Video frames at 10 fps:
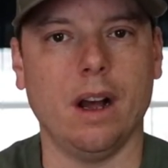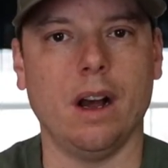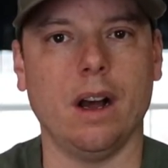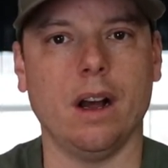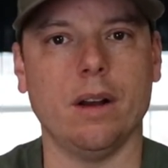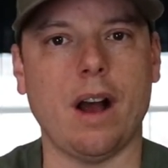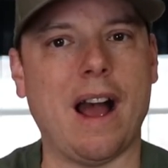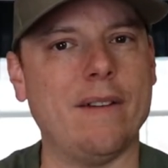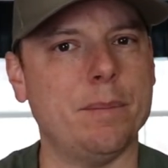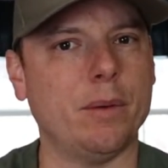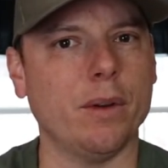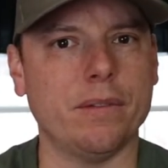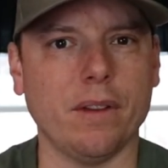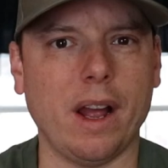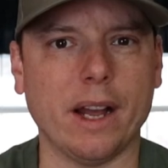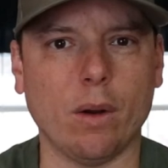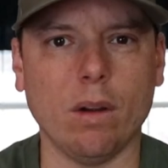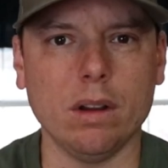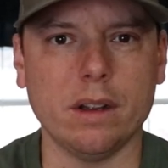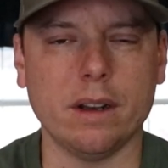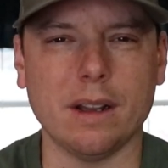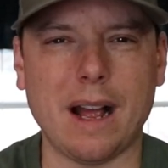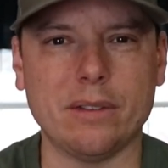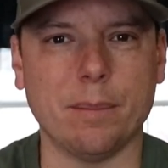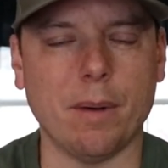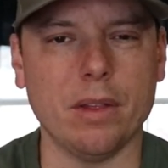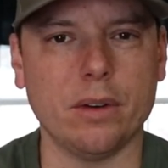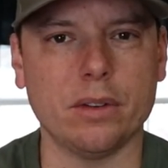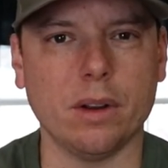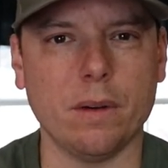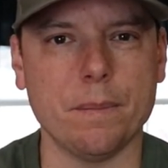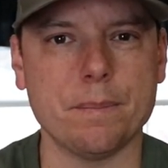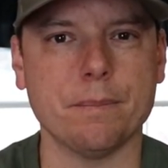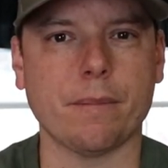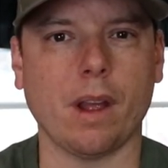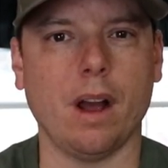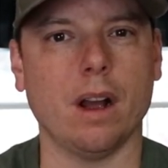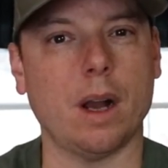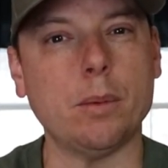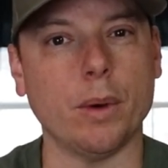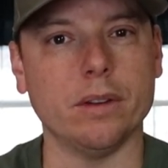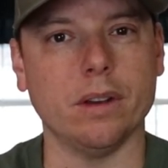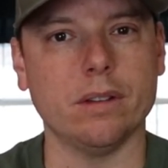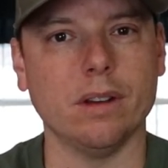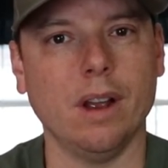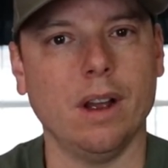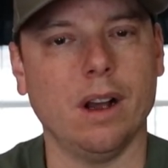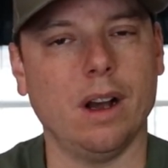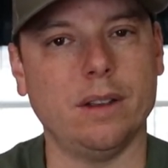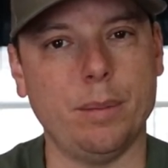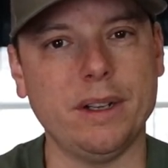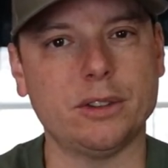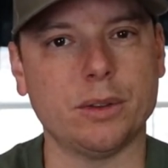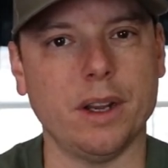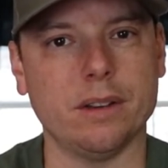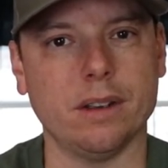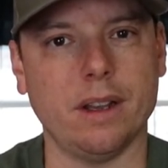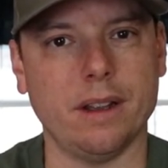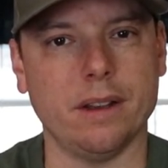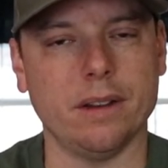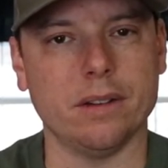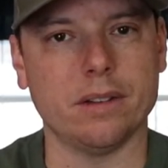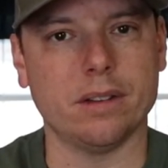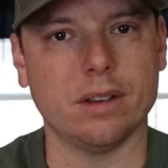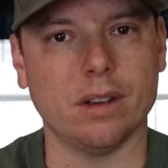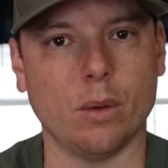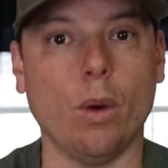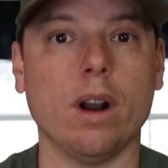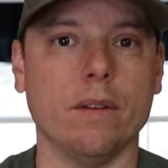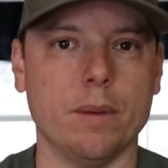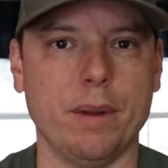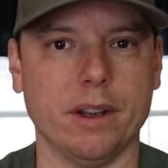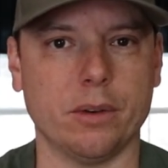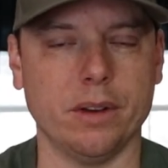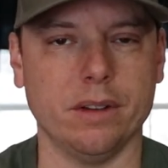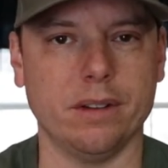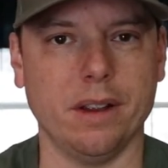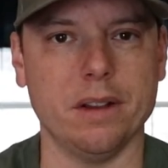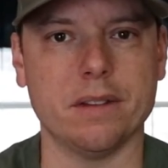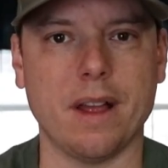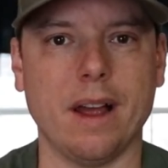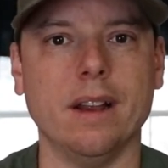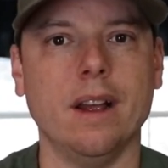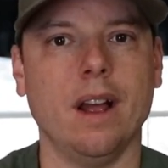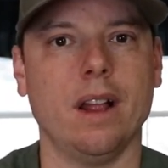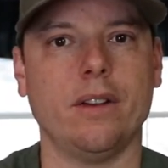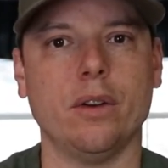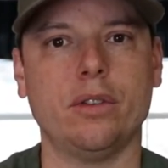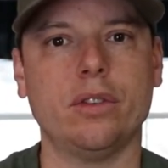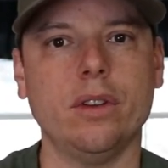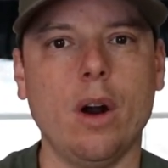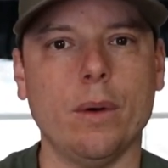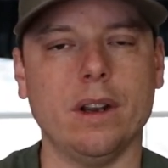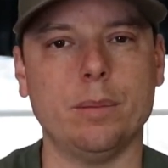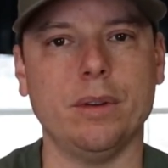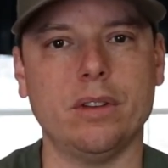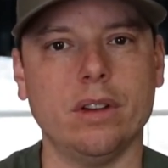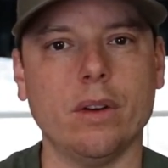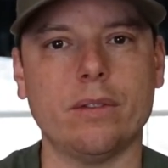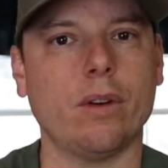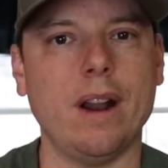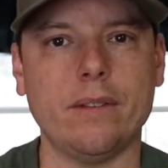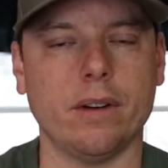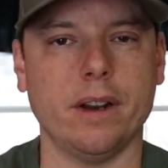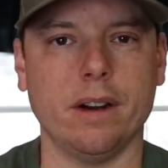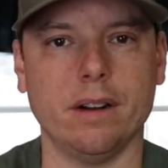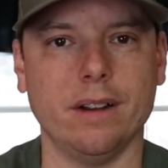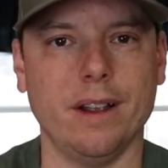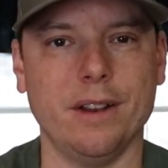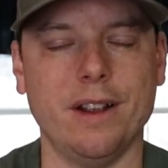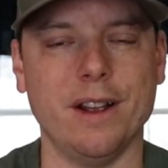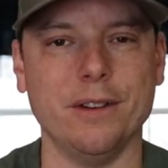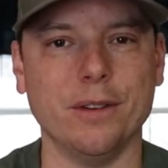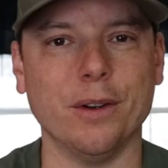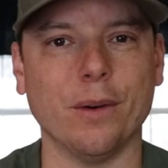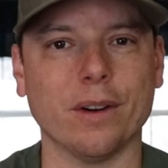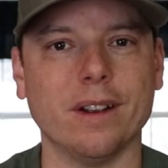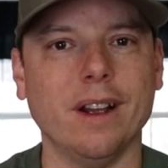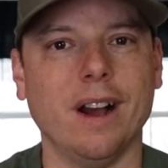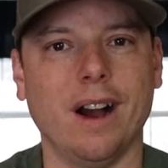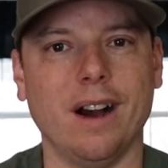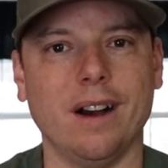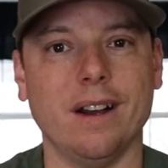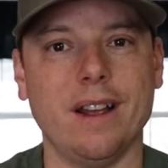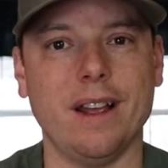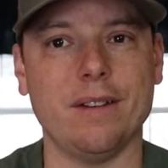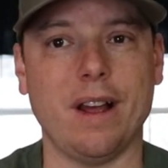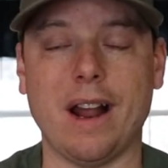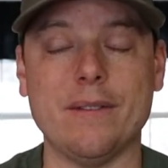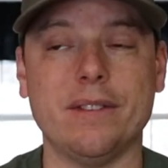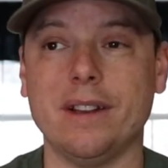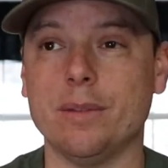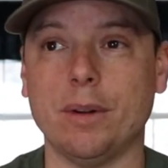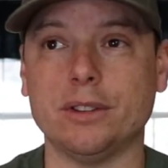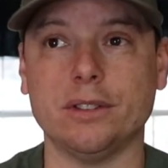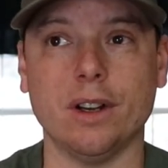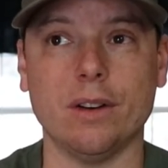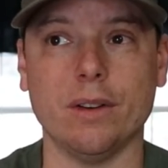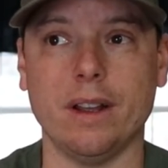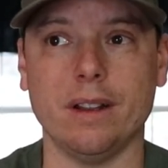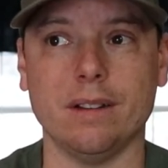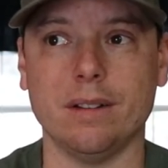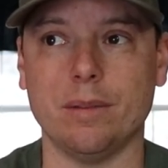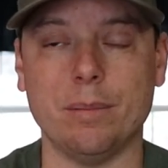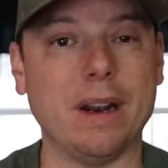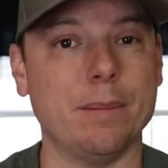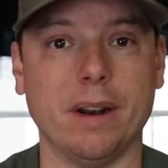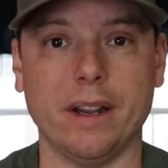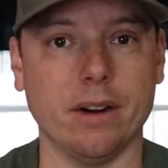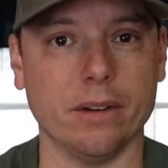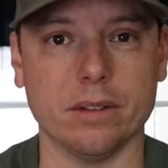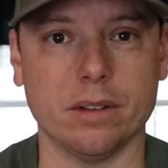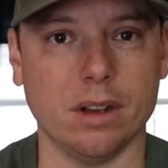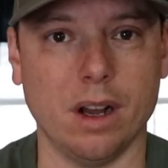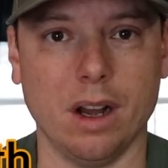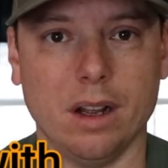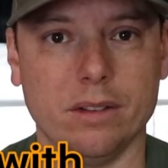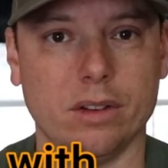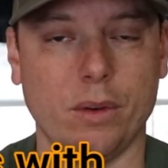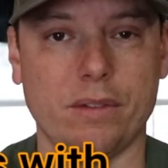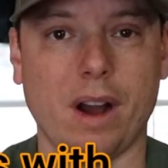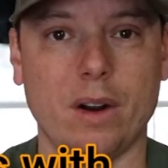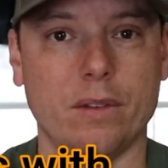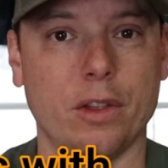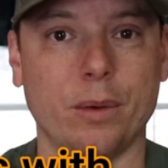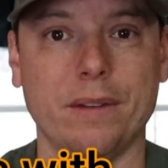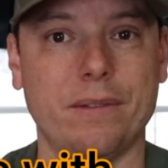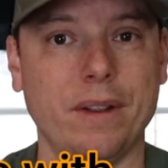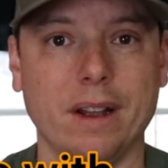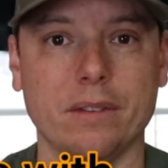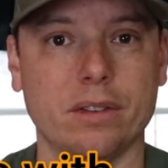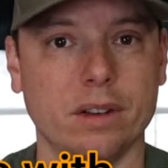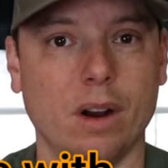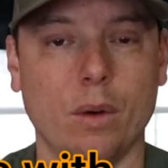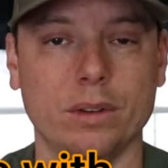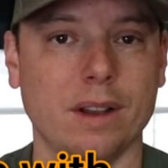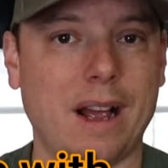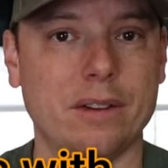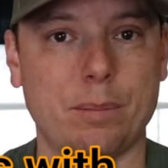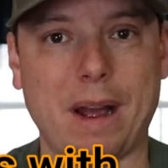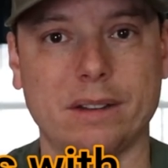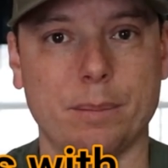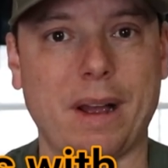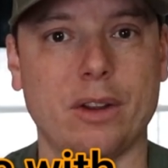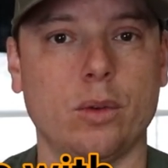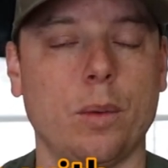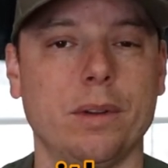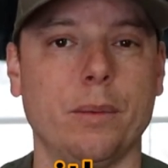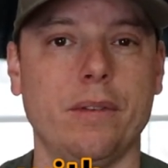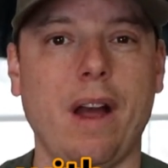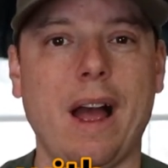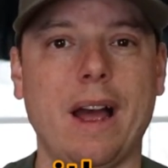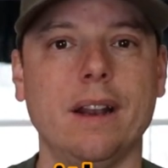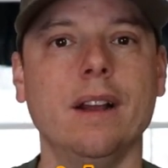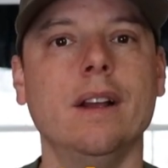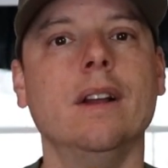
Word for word: Uh, I haven't been really flying at all in the last month or so. Uh, a couple reasons. Uh, the biggest reason is, uh, one of the biggest reasons is that there's snowing. It's been snowing forever here in, in New York. Uh, And I haven't seen as much snow in many, many years. Uh, so we've gotten over three feet of snow with the last back-to-back storms that we've had.